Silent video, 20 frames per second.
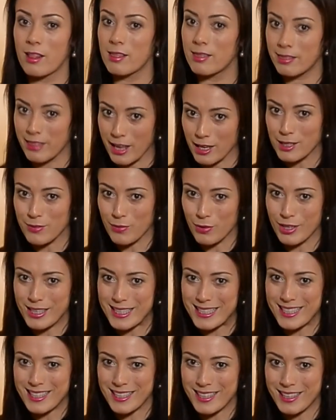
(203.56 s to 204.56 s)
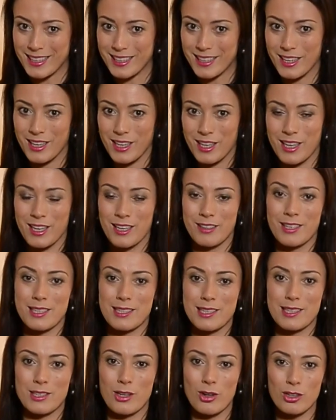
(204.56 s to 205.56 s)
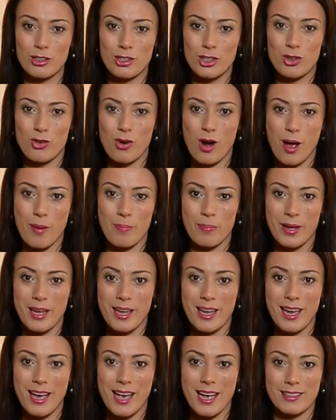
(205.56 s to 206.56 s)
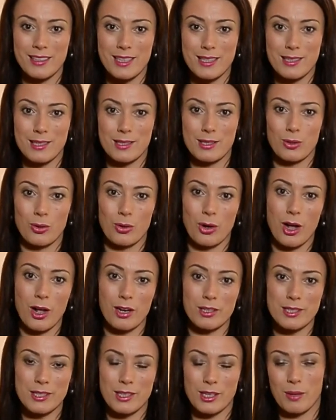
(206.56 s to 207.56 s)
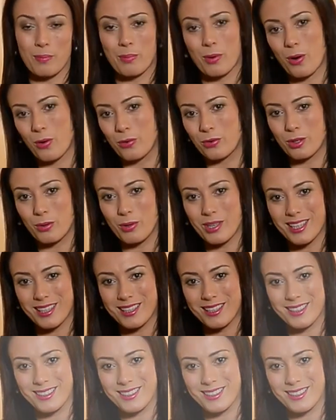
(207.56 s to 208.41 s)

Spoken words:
Thanks for listening. This is Dorota Trupp and this is your health tip of the week.